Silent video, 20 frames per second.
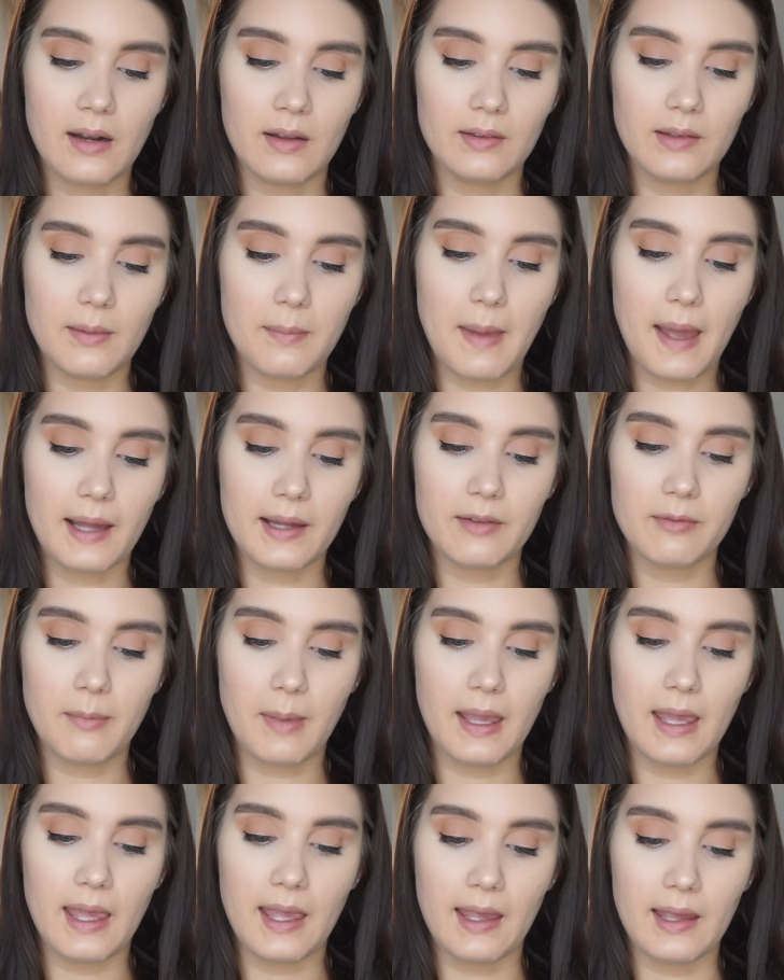on the back of my
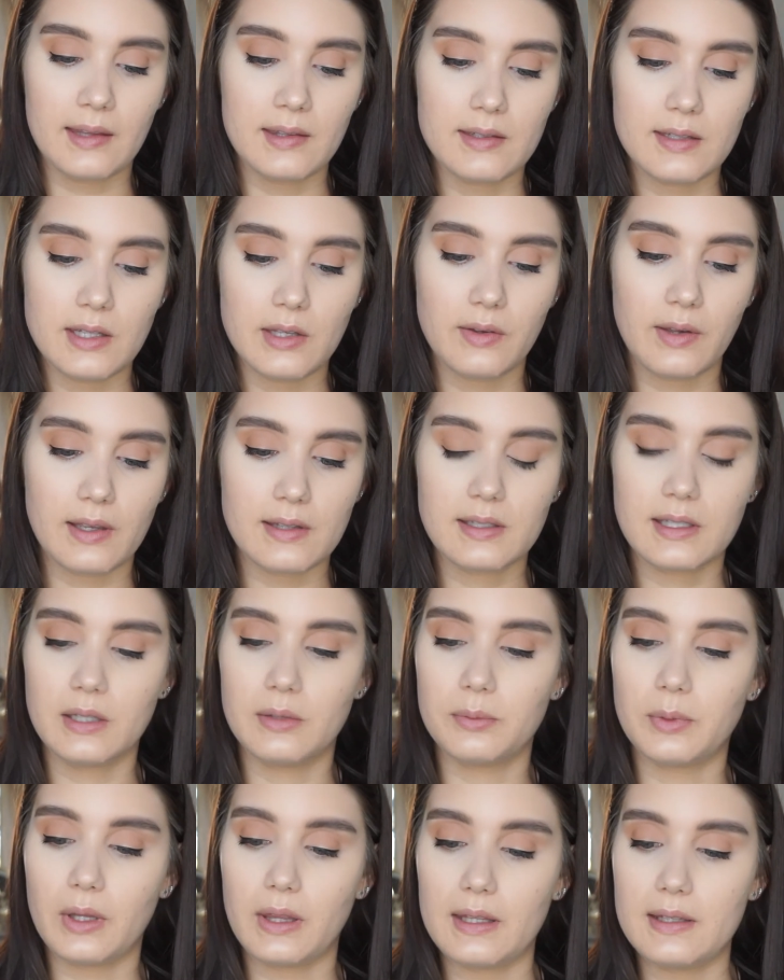hand so you guys can
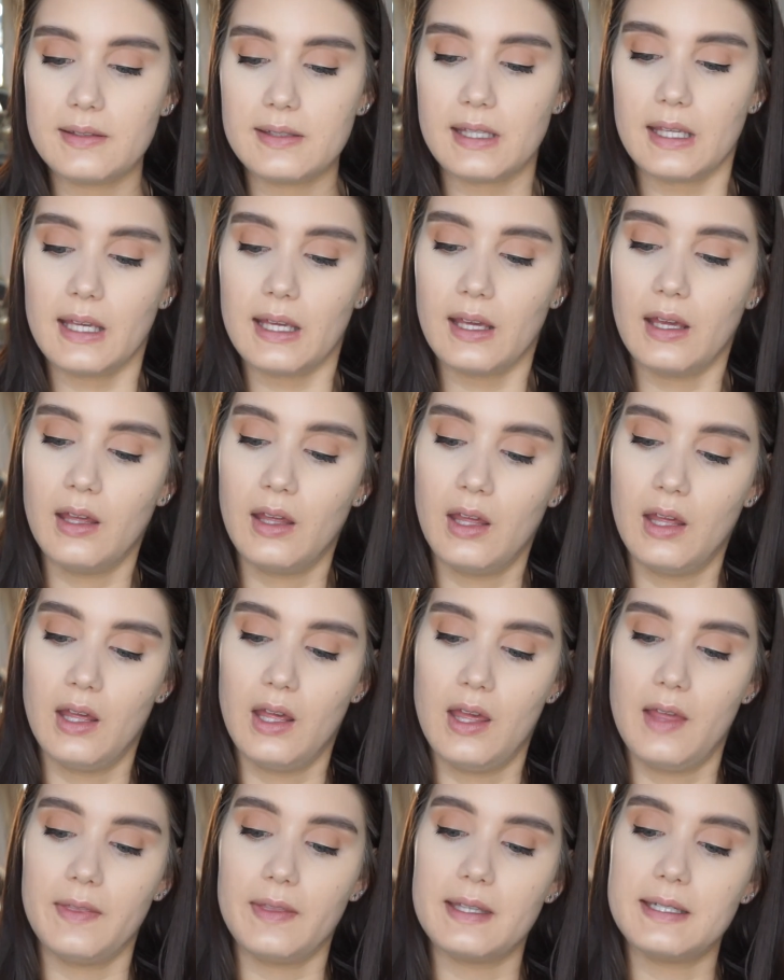really see
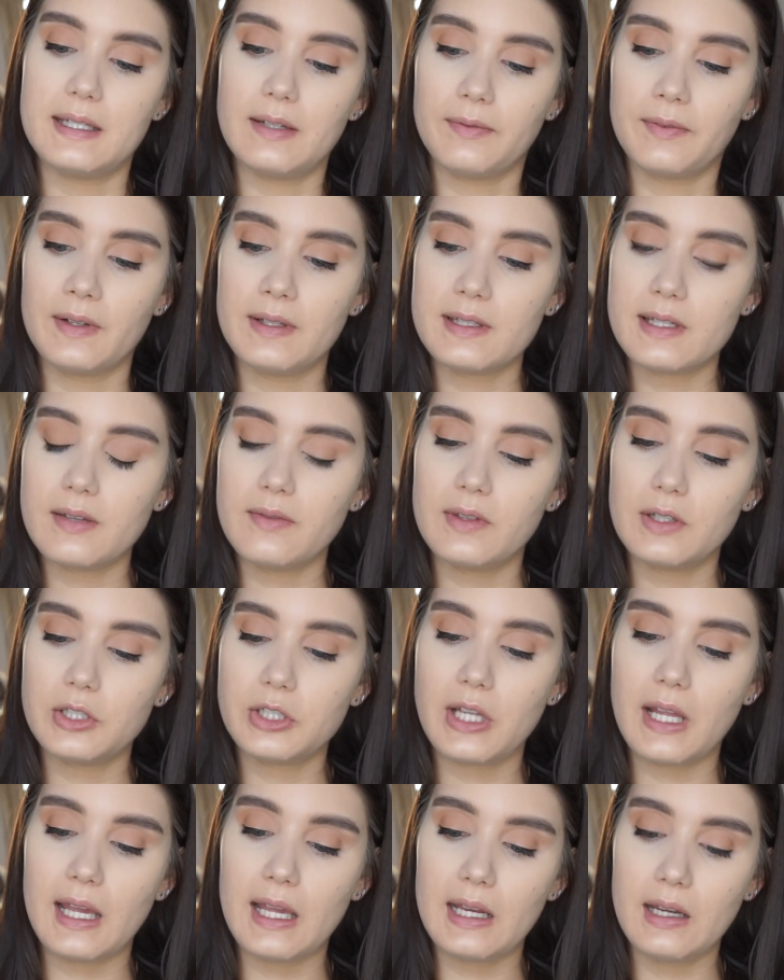the difference of the
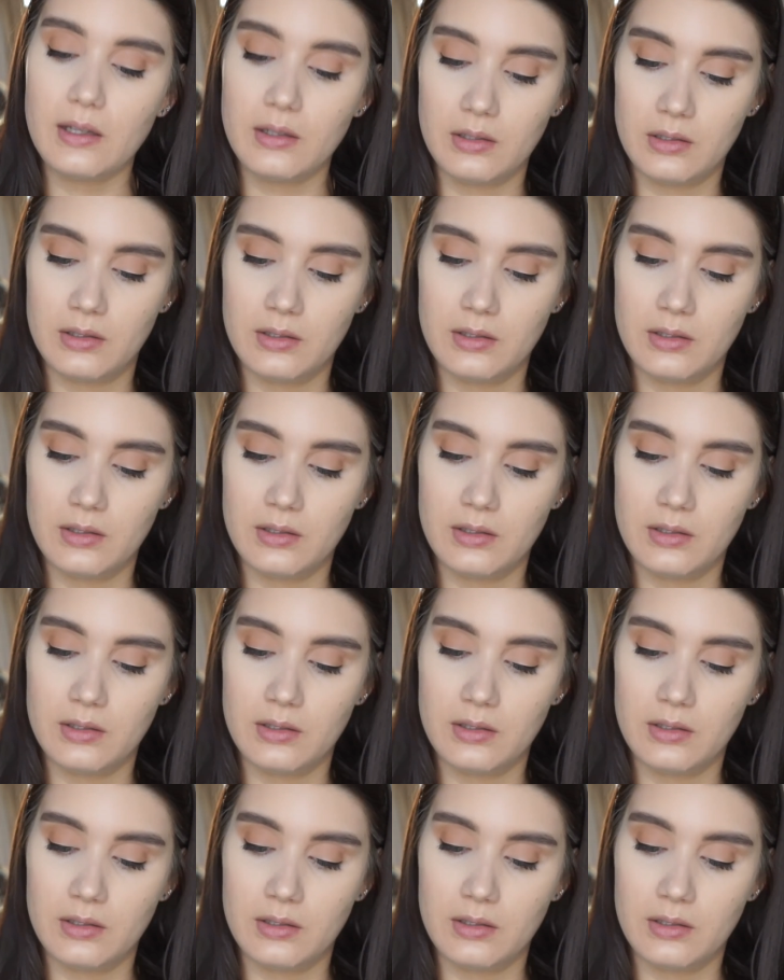shade.